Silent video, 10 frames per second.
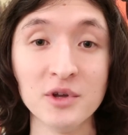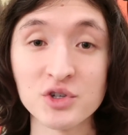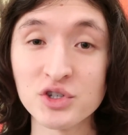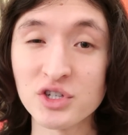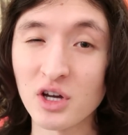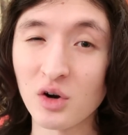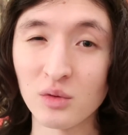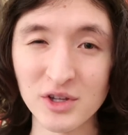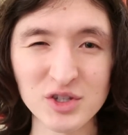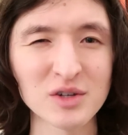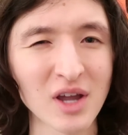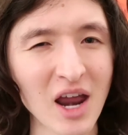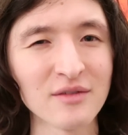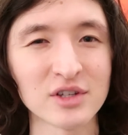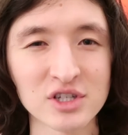This is a
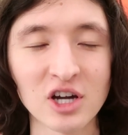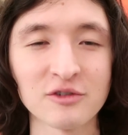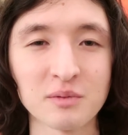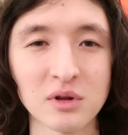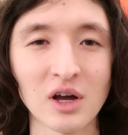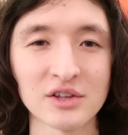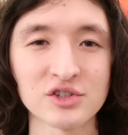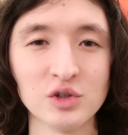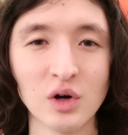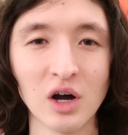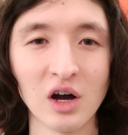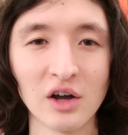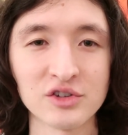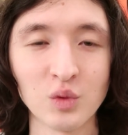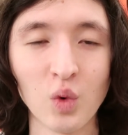kind of a tough plot
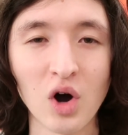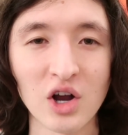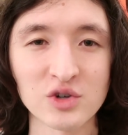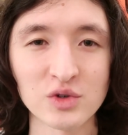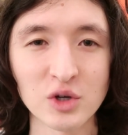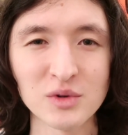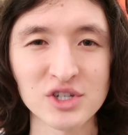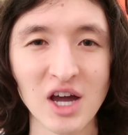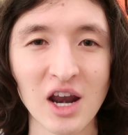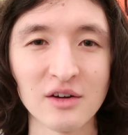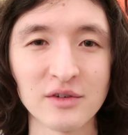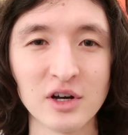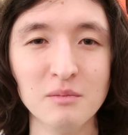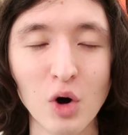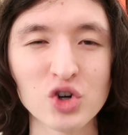to watch. It was almost kind of
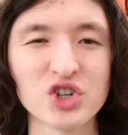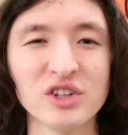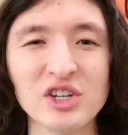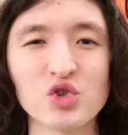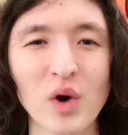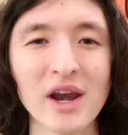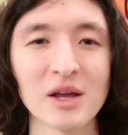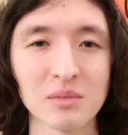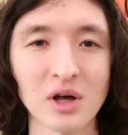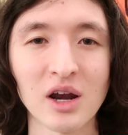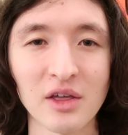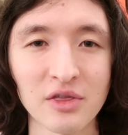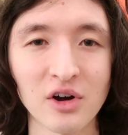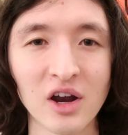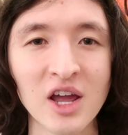an emotionally draining plot, I
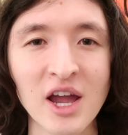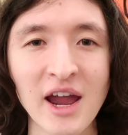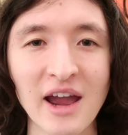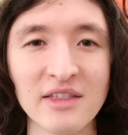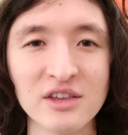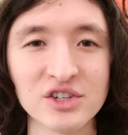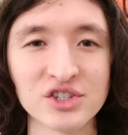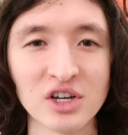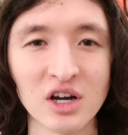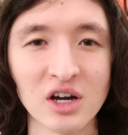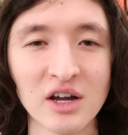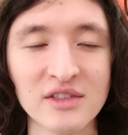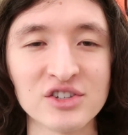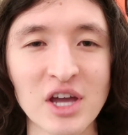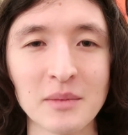thought, in this
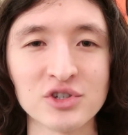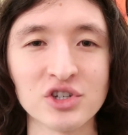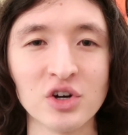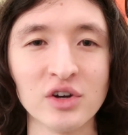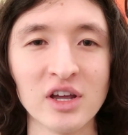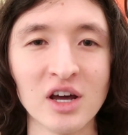episode.